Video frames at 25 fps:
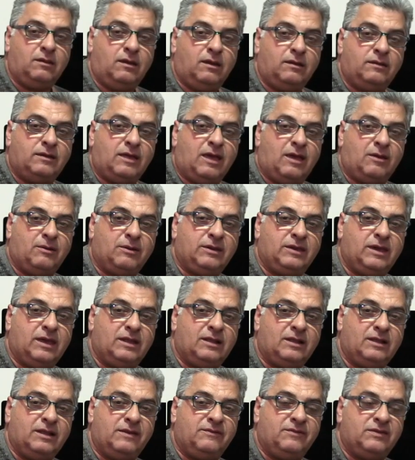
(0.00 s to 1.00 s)
Now
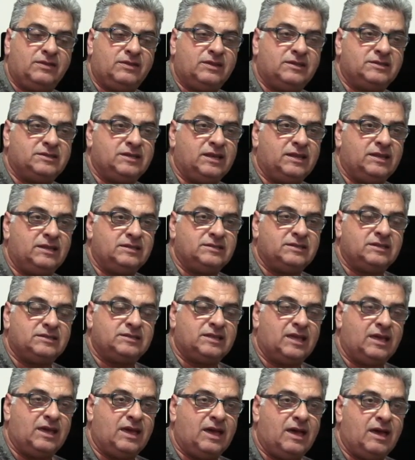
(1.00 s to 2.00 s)
again, leaving the settings
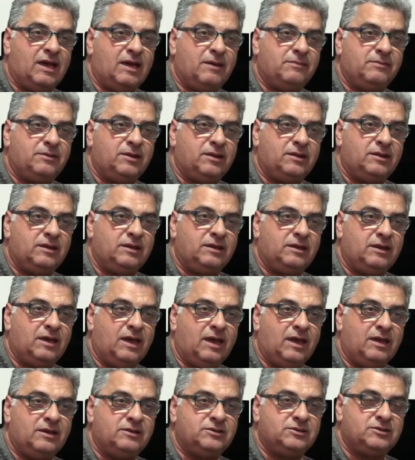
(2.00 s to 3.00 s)
as they are, I'm going to
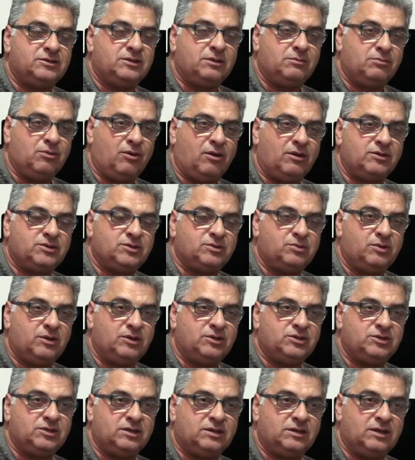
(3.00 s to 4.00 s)
engage the bright
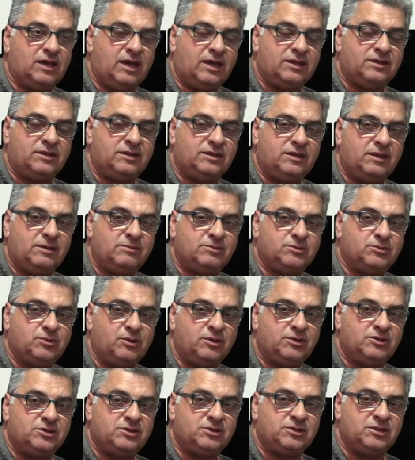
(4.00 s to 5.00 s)
switch and the deep
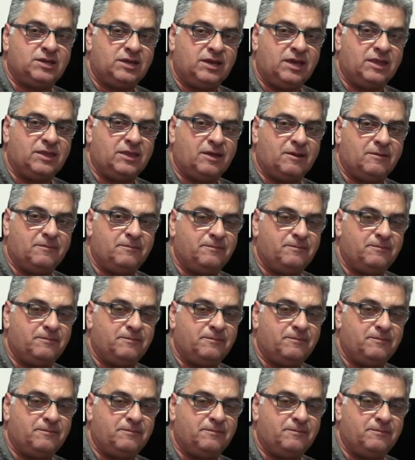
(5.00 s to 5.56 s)
switch together.